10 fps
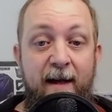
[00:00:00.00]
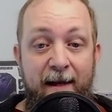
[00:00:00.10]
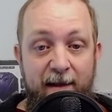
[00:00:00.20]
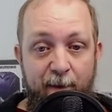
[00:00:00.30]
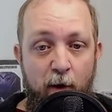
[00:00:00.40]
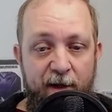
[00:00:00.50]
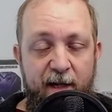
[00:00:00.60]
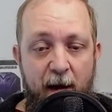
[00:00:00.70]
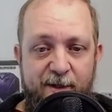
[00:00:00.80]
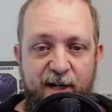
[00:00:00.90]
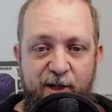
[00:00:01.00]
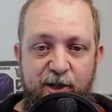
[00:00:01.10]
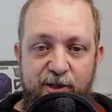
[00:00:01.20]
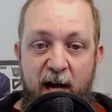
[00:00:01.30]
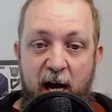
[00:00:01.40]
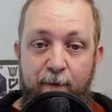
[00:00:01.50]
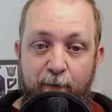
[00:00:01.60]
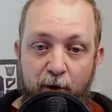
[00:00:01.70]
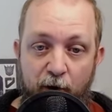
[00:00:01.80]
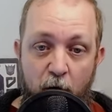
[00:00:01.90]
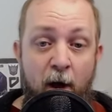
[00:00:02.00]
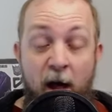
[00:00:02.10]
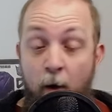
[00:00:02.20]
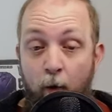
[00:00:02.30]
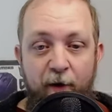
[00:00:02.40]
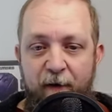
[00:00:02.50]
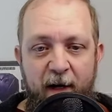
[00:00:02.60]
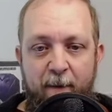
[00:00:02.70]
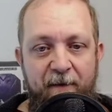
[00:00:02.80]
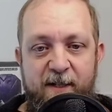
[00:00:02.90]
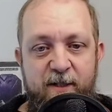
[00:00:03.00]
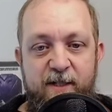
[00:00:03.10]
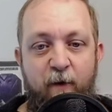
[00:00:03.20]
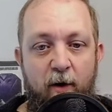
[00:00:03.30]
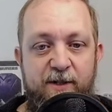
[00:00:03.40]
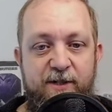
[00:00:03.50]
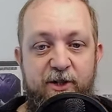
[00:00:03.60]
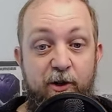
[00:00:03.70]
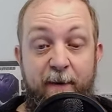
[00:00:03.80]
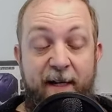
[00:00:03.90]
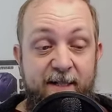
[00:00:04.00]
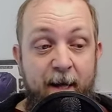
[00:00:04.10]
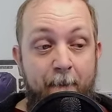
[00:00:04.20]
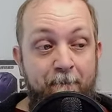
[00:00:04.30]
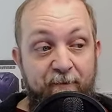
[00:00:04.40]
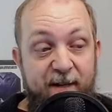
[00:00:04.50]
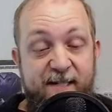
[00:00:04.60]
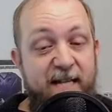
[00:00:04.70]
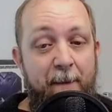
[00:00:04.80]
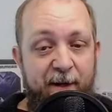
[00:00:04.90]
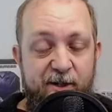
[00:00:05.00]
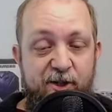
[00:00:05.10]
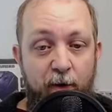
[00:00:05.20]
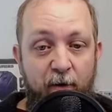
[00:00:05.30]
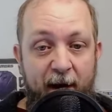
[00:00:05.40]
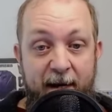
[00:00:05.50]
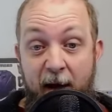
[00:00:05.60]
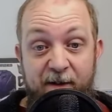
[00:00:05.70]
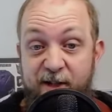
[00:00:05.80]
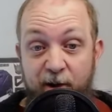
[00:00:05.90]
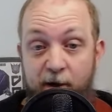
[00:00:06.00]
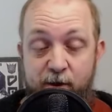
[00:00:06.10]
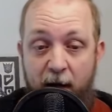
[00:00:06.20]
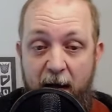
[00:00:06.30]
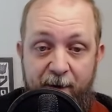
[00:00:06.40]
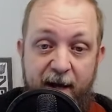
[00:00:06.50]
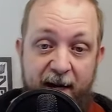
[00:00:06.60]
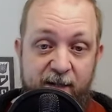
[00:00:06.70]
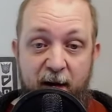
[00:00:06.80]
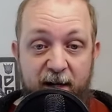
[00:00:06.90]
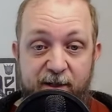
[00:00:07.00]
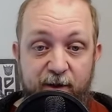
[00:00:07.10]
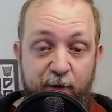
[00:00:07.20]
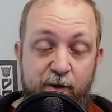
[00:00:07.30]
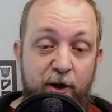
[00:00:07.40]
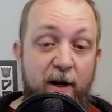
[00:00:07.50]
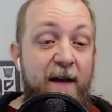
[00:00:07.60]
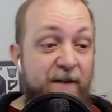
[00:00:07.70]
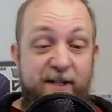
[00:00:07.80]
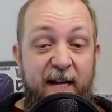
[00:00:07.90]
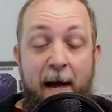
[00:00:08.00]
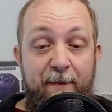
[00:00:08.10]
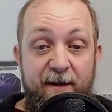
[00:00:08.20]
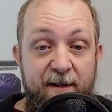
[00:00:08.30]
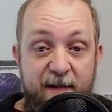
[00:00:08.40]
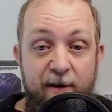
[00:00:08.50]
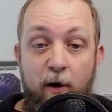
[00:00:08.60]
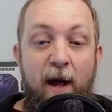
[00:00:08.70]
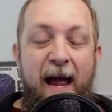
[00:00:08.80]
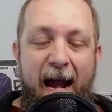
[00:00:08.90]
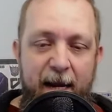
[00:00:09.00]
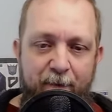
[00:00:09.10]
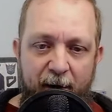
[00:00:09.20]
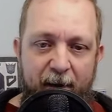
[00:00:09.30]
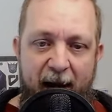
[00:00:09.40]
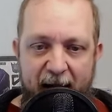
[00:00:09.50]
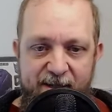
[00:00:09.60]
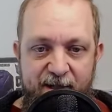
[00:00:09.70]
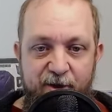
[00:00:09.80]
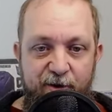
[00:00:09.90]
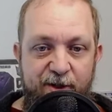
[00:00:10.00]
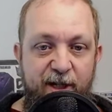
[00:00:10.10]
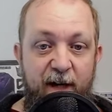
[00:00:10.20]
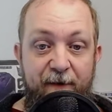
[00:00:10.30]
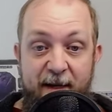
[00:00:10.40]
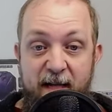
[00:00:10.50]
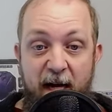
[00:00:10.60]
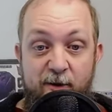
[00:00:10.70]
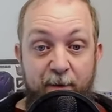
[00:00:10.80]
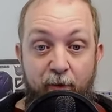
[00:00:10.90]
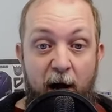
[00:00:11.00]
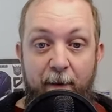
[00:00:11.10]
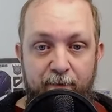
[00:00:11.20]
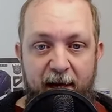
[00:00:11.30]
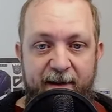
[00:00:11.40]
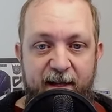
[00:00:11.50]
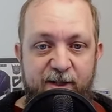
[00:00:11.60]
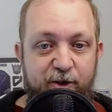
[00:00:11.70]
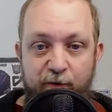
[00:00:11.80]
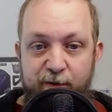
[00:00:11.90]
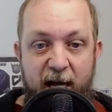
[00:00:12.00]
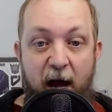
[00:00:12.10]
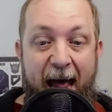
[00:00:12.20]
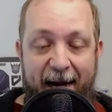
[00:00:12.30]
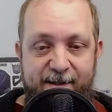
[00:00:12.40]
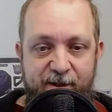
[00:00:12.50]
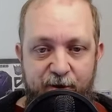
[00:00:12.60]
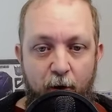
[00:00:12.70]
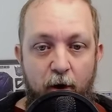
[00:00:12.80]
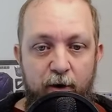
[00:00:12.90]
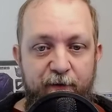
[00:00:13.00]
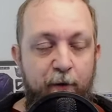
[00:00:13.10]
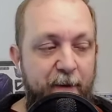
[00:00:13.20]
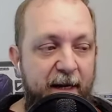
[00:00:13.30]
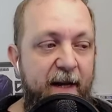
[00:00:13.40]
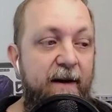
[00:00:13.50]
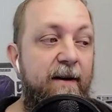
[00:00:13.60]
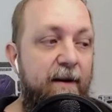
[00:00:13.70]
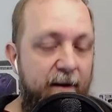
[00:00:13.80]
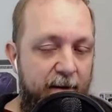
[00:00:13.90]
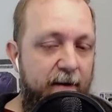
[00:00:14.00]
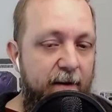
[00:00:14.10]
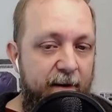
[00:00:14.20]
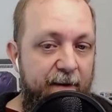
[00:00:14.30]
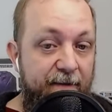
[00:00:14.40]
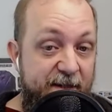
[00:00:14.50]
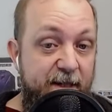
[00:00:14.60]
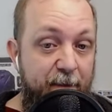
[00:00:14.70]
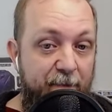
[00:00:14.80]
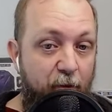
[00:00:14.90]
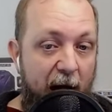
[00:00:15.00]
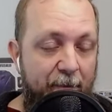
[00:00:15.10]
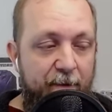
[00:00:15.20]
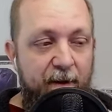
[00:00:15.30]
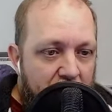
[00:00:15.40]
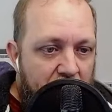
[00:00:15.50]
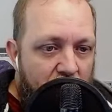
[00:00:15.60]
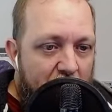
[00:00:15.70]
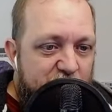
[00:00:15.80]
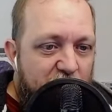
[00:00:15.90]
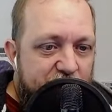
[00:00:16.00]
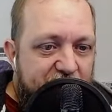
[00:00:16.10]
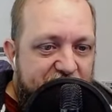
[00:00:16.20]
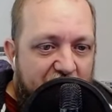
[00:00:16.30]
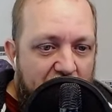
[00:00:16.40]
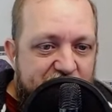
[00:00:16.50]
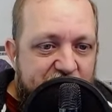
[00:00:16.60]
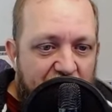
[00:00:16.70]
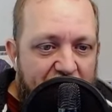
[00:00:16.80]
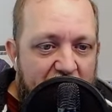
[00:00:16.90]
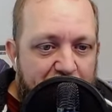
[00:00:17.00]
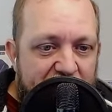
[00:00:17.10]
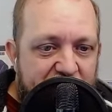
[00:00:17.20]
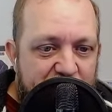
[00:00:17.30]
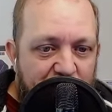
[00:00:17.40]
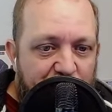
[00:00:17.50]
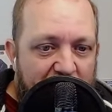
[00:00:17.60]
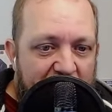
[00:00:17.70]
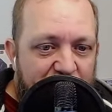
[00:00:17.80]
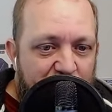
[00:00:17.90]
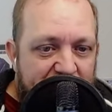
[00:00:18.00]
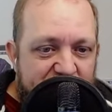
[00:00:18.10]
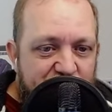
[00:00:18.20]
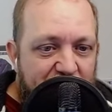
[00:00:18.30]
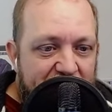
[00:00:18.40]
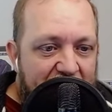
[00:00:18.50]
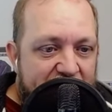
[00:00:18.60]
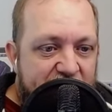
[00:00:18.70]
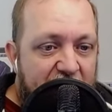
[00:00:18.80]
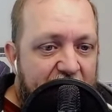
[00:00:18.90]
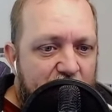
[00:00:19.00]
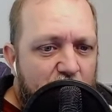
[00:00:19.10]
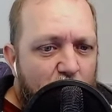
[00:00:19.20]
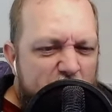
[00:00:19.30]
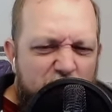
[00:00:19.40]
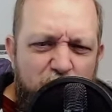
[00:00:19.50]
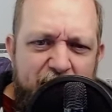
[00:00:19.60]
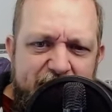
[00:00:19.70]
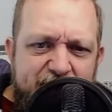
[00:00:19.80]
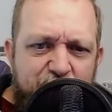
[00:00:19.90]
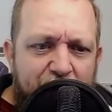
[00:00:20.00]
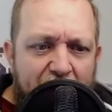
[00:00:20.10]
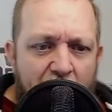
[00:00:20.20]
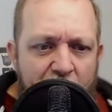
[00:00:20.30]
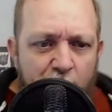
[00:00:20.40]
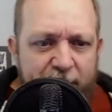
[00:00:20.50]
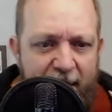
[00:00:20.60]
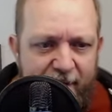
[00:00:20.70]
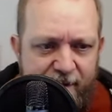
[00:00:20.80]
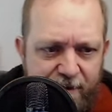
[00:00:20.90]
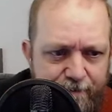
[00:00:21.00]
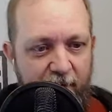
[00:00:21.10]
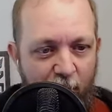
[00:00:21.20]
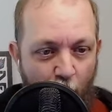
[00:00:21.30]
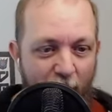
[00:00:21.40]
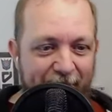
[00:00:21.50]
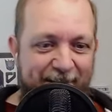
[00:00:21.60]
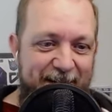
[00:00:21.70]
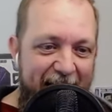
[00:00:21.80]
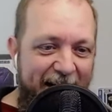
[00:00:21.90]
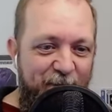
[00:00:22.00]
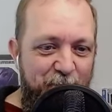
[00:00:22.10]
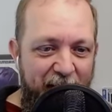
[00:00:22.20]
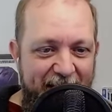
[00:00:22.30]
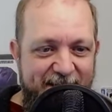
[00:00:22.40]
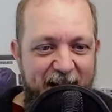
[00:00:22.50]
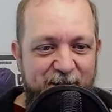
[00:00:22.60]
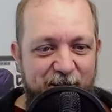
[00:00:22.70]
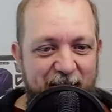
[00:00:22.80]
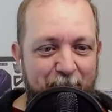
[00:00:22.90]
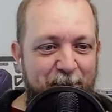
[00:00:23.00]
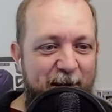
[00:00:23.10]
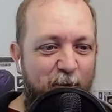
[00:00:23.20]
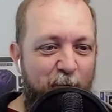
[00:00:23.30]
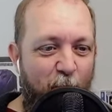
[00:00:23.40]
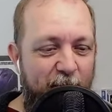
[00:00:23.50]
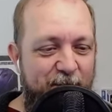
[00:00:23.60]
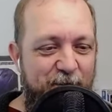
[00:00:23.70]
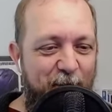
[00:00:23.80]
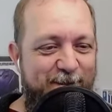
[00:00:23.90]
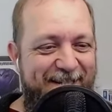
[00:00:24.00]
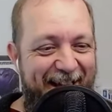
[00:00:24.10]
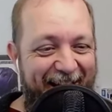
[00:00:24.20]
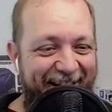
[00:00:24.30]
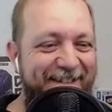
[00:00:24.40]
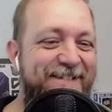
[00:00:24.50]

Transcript: Let me know in the comment section down below. What do you think about this as far as digital? Because this is happening to Sony right now. This could also happen to Xbox in the future. This could happen to Nintendo. Anybody that has digital stuff, anytime there's a problem like this, you lose access to all of your media. This is a big problem. Robert Jones says, scary stuff. I had a PlayStation 5 green screen last night. What's a green screen? I don't know what that is. What? Negative PlayStation not being reported. You don't say.